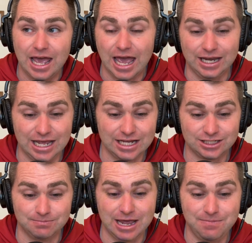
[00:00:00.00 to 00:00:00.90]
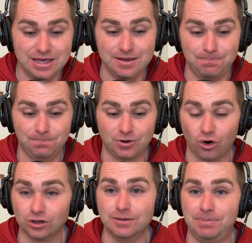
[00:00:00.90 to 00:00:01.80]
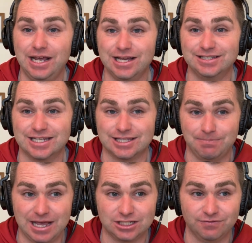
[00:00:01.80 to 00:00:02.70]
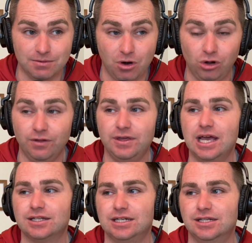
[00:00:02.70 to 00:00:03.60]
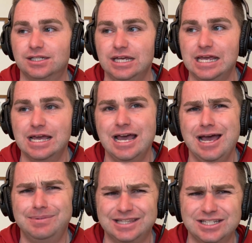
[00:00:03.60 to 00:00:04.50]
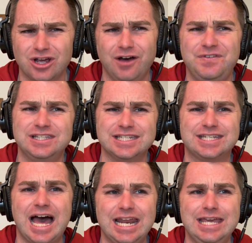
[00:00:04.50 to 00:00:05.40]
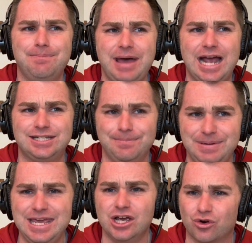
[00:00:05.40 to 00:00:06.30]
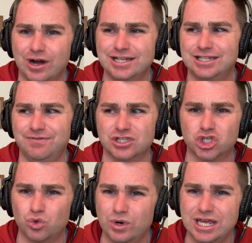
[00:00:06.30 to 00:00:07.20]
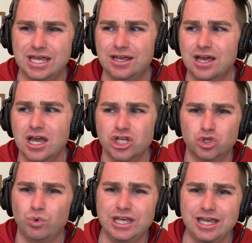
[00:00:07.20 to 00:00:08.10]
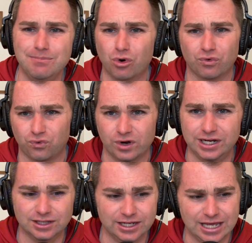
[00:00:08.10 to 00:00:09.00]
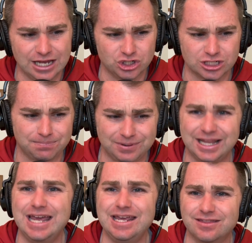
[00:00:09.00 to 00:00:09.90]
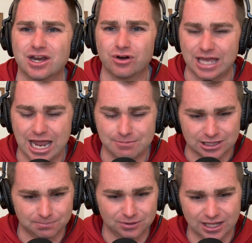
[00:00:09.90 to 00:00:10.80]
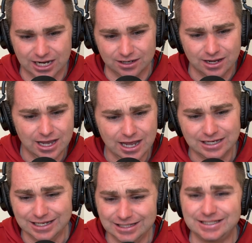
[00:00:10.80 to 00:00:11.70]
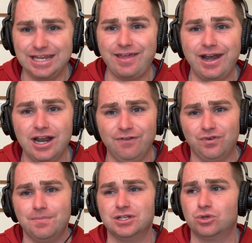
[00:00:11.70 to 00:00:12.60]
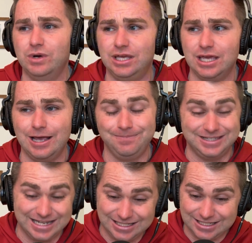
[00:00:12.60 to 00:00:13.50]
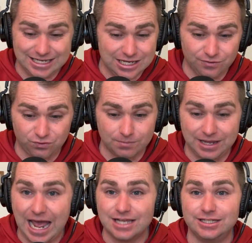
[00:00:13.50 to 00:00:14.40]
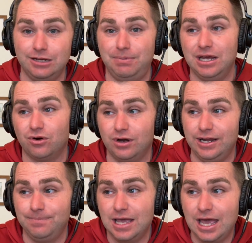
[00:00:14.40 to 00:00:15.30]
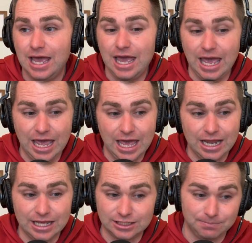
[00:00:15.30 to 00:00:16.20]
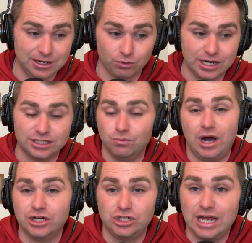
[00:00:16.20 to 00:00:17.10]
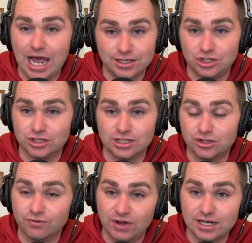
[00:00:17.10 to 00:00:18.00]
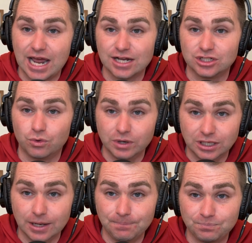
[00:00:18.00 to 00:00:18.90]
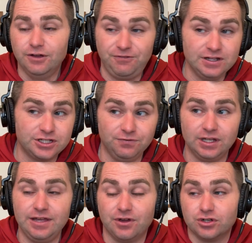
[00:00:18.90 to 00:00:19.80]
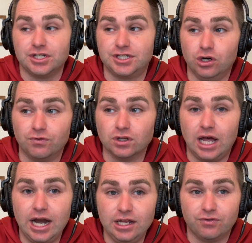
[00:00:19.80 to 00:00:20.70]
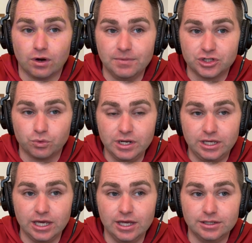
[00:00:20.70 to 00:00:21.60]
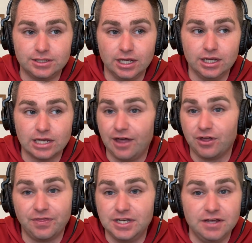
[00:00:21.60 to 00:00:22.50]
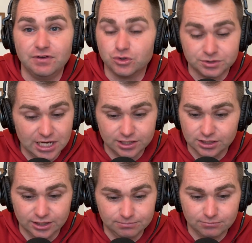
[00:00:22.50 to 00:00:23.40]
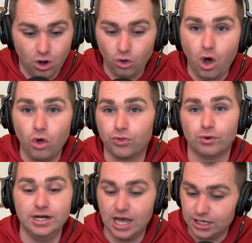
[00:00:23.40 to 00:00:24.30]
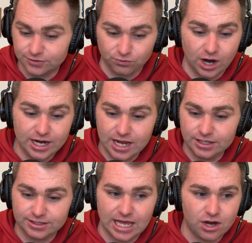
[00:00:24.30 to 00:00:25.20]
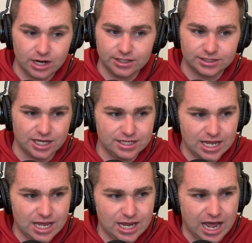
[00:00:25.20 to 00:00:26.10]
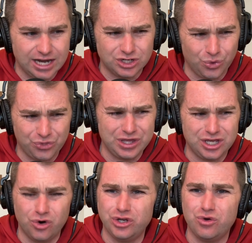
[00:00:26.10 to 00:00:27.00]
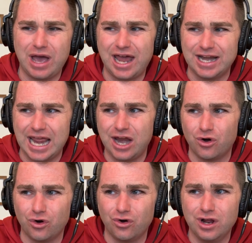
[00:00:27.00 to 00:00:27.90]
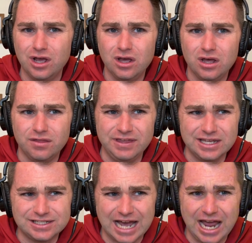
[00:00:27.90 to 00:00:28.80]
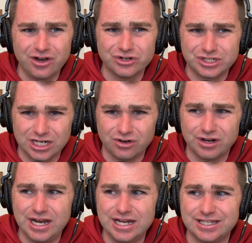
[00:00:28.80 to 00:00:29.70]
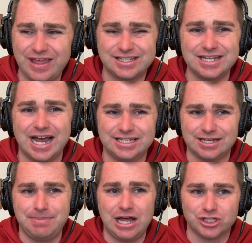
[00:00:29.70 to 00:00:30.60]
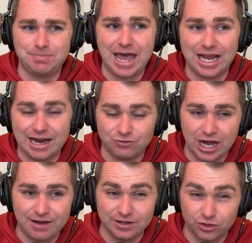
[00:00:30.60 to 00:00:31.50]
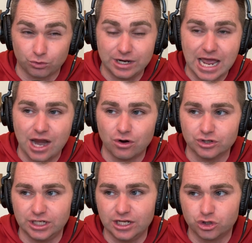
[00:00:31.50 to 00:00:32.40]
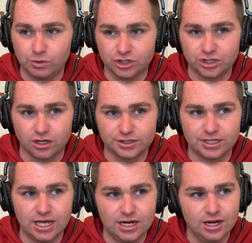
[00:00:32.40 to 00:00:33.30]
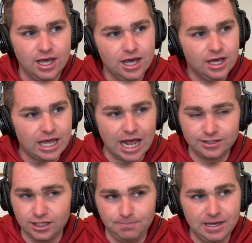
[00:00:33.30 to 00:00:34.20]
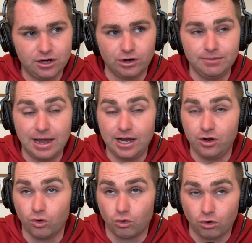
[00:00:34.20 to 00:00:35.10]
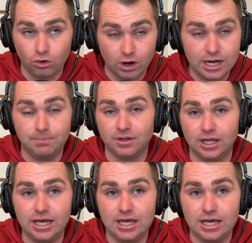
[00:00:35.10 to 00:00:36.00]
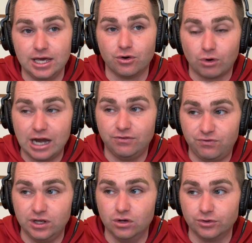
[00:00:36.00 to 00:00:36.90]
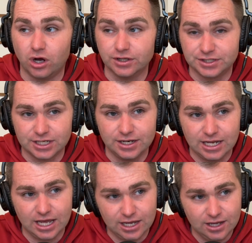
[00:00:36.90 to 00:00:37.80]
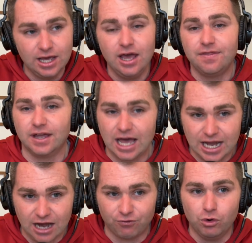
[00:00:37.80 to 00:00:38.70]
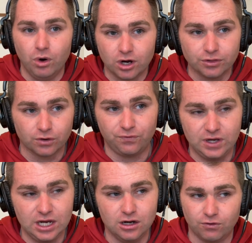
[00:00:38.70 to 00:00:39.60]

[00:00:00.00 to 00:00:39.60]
And yes, maybe Carlin Pickens is the best of them all in the SEC, but this offense has got to get back to being aggressive and swinging more freely and just playing their game at the plate. Didn't see that enough from this weekend. Did see it from Cassidy Pickering, and it's a big reason why she had just such a fantastic weekend. Defensively, there's a silver lining from this weekend. I thought the defense was excellent all 3 days. Friday, Saturday, Sunday. I don't think OU had an error the entire series, and that's nice to bounce back after having 3 errors against Wichita State. Cassidy Pickering made a great play in right field on Sunday that got everyone on their feet.